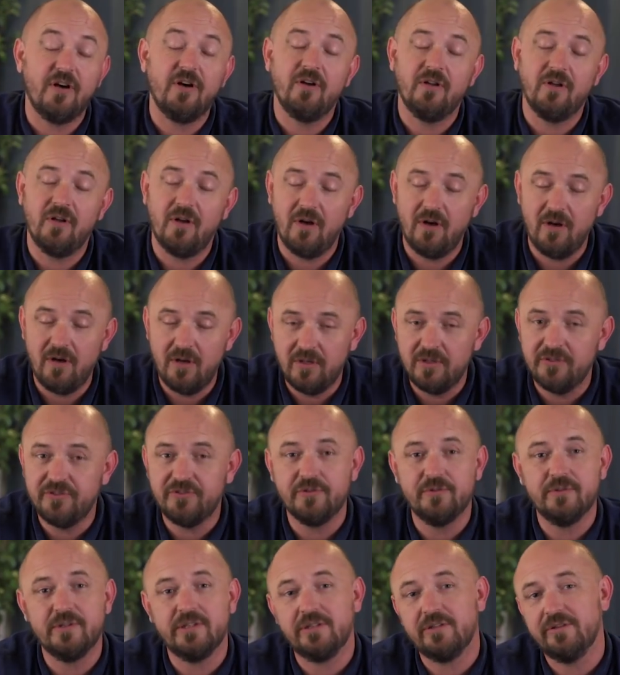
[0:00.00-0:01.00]
I'll
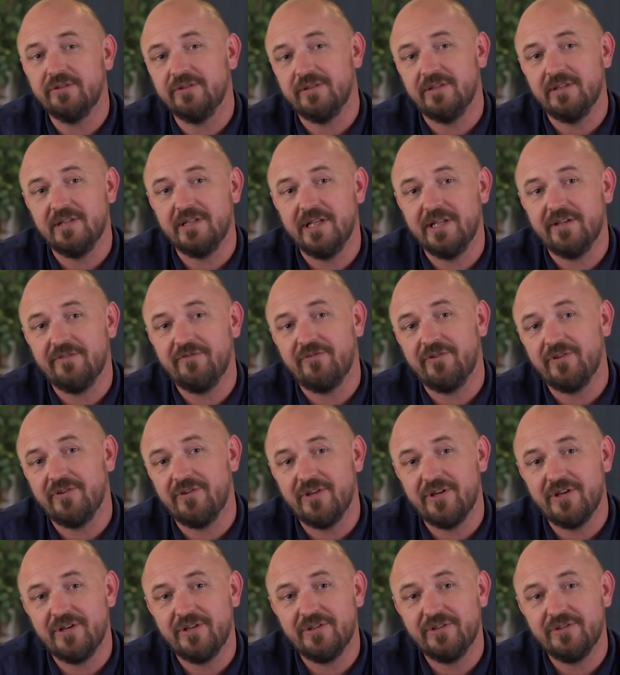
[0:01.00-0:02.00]
also include a link for
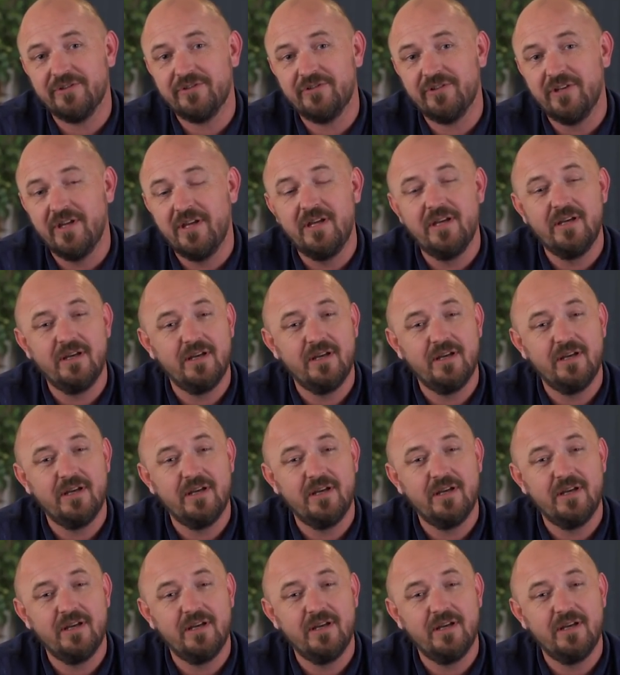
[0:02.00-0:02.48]
those.